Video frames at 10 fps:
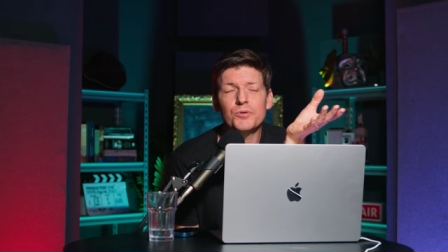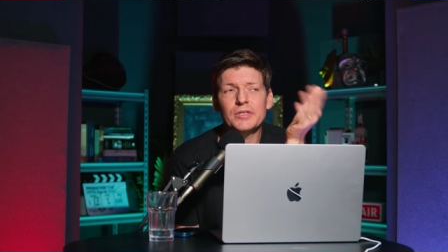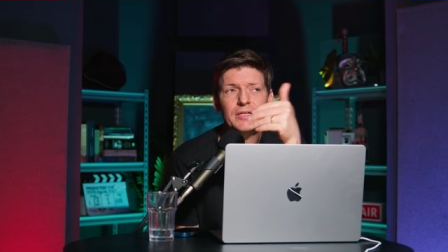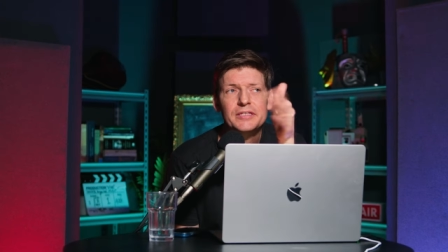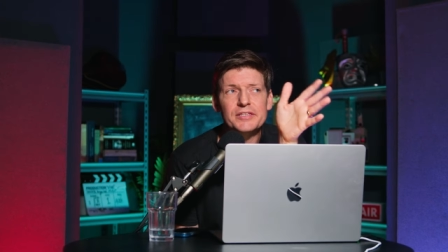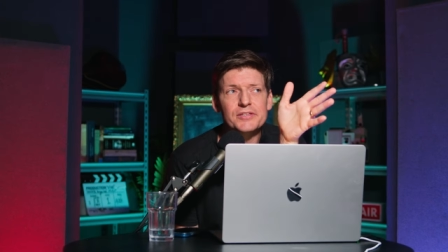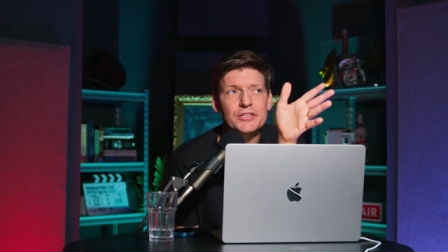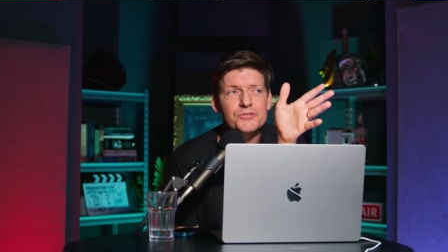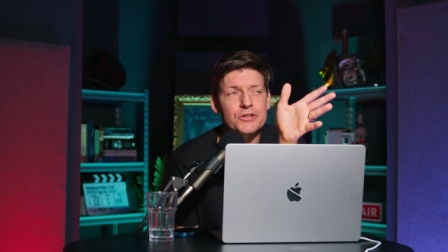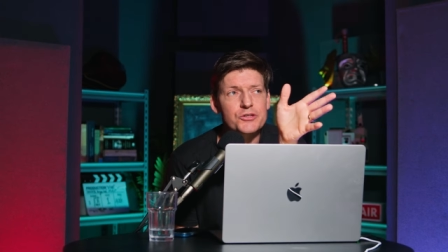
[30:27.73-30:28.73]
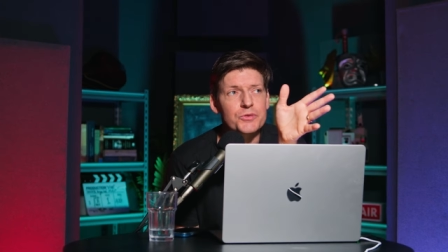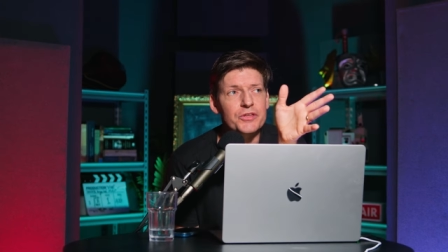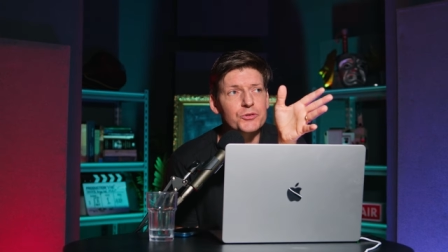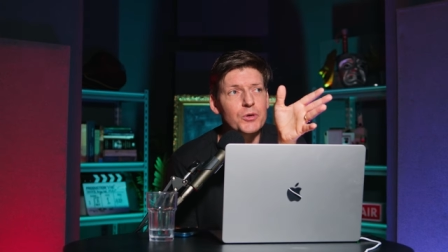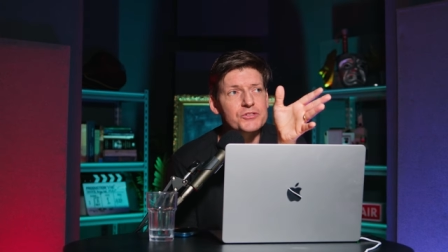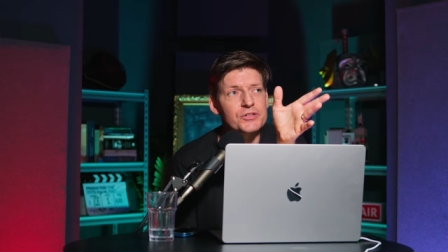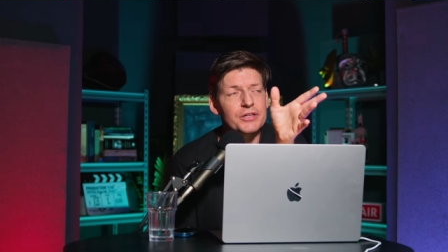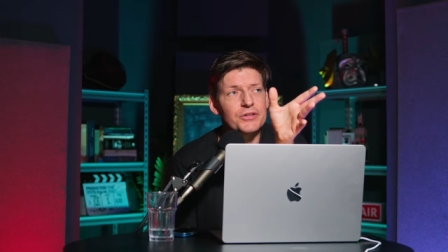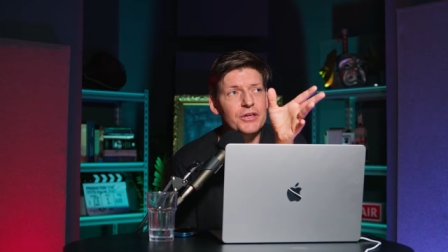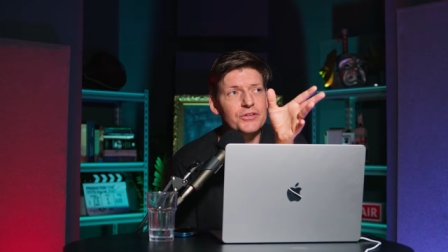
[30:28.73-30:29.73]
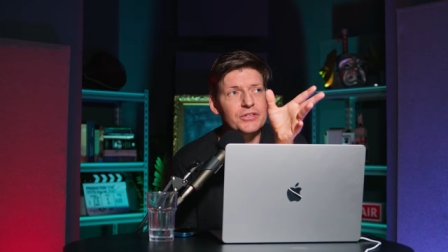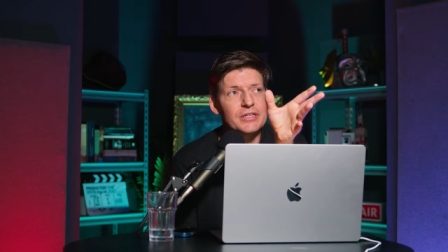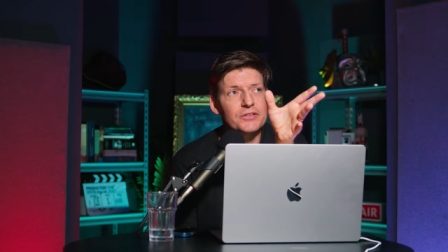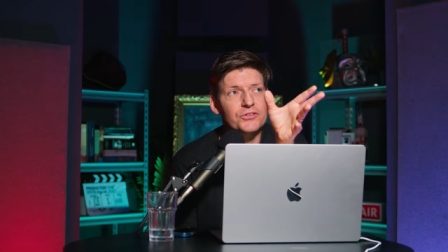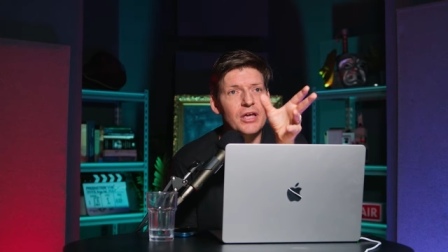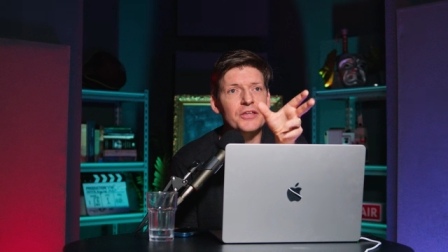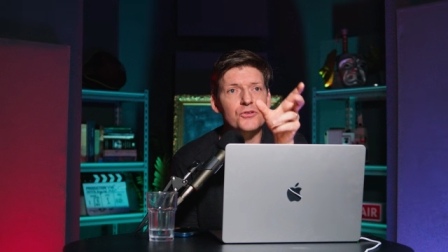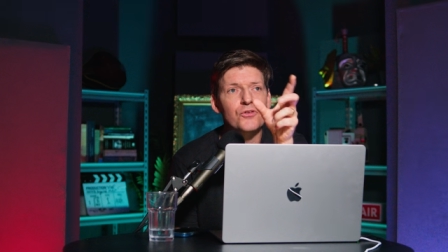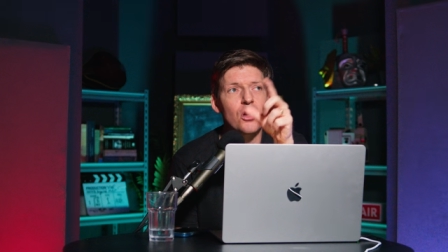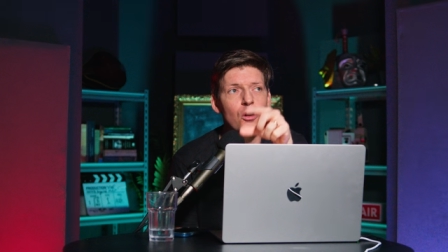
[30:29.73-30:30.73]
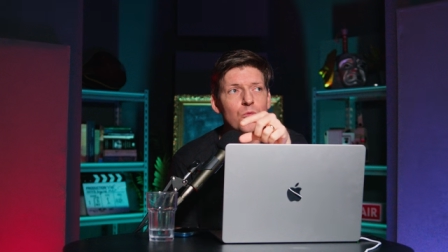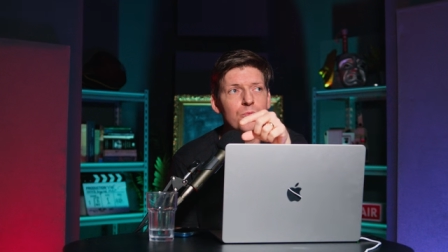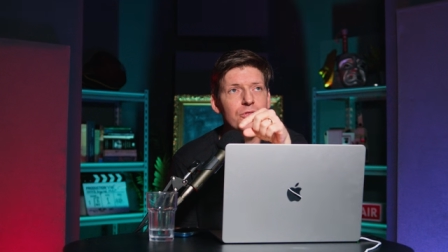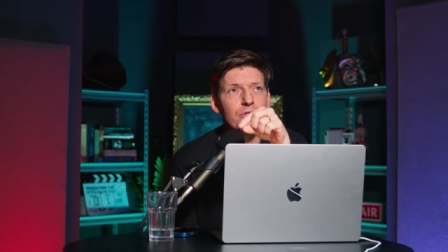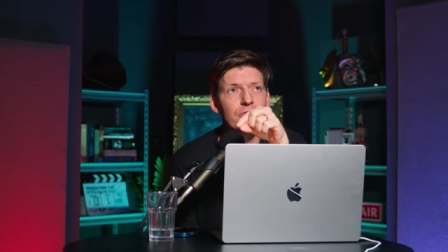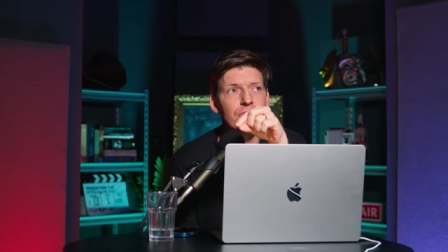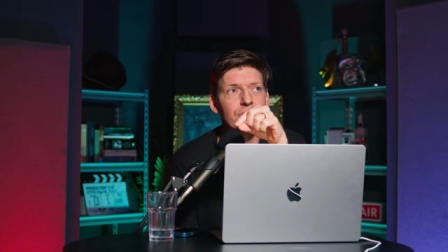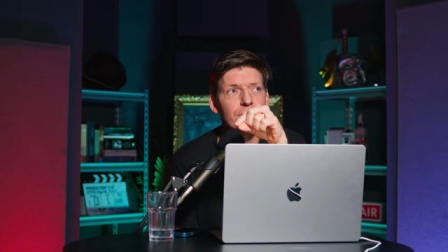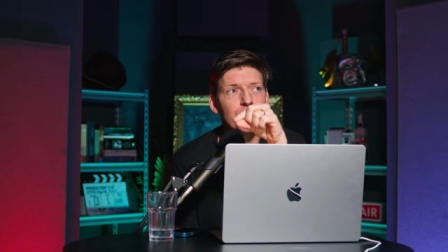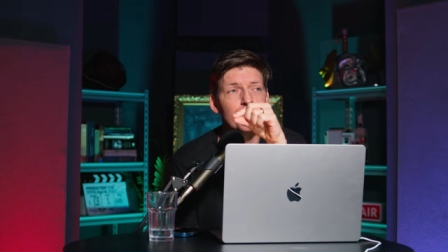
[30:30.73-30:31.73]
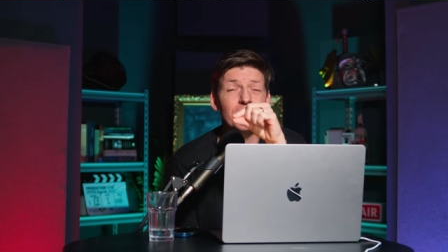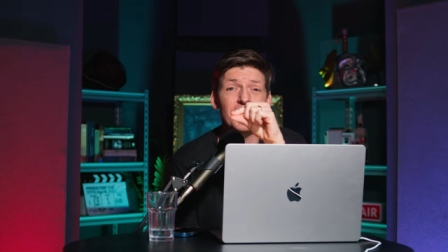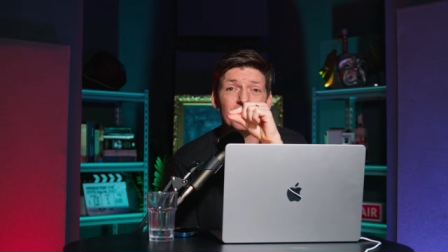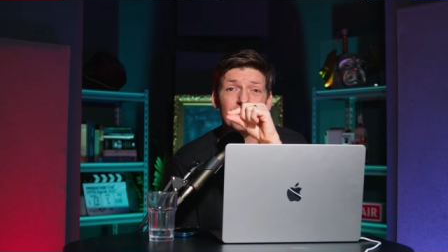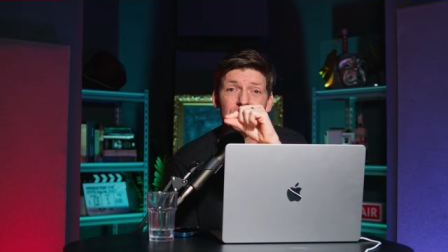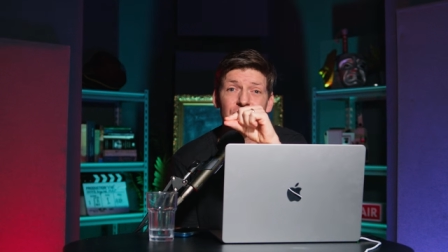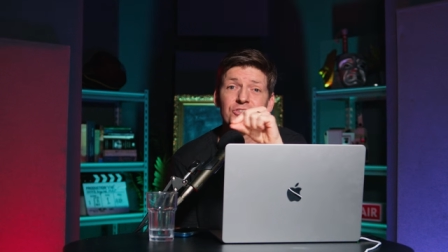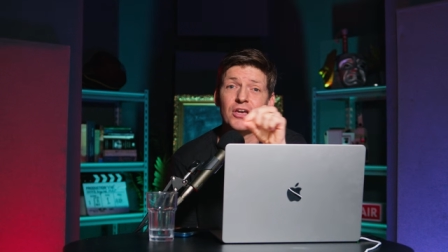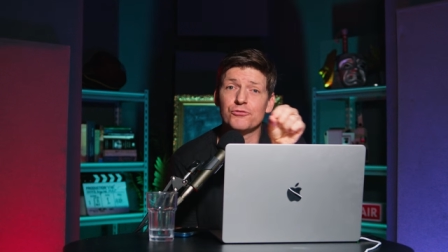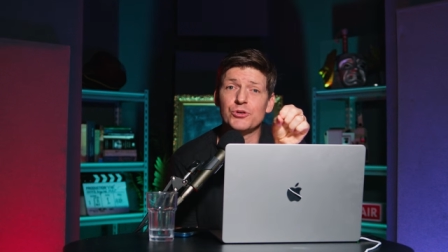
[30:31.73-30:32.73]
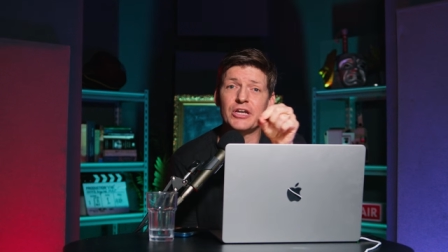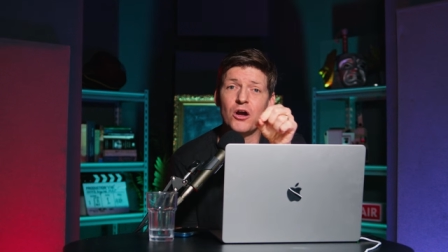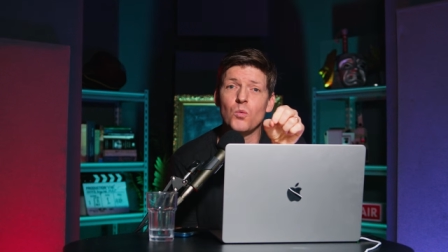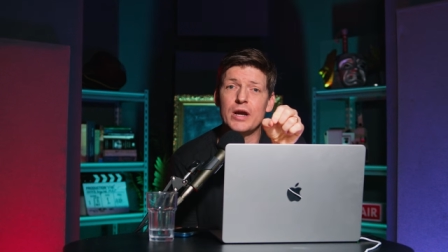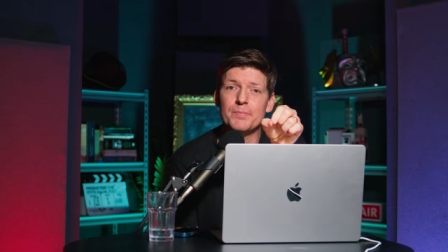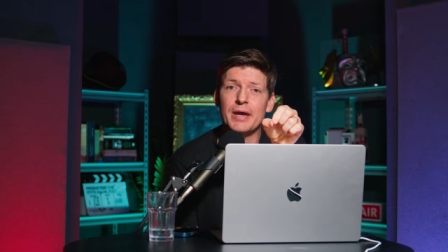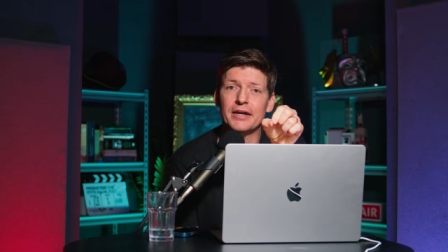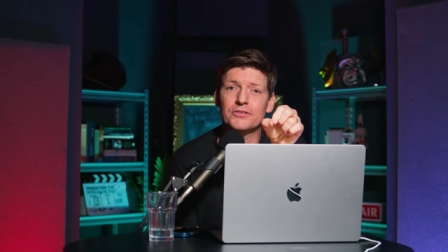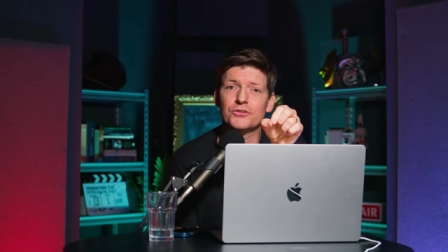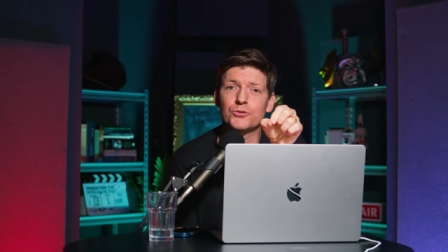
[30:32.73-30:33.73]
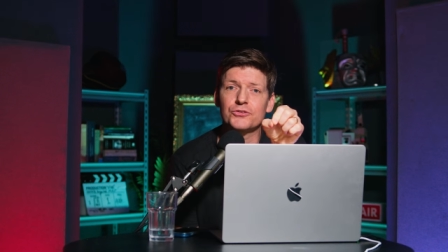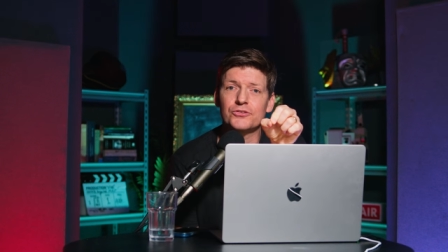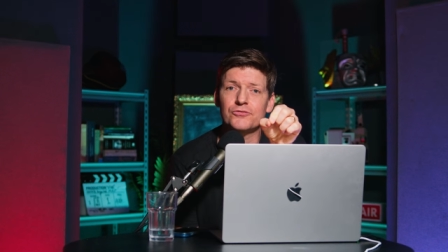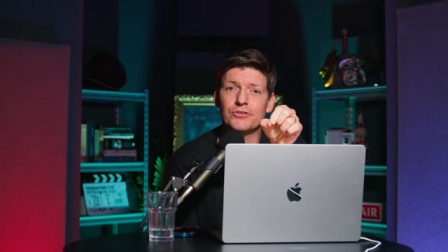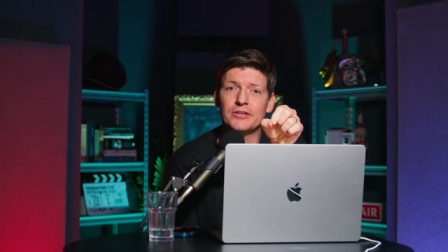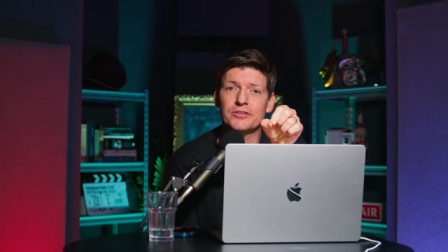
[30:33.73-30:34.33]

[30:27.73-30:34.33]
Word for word: Let's, let's finish with this question. Are you, are you seeing signs of hope that people are discovering a way back to Christian faith?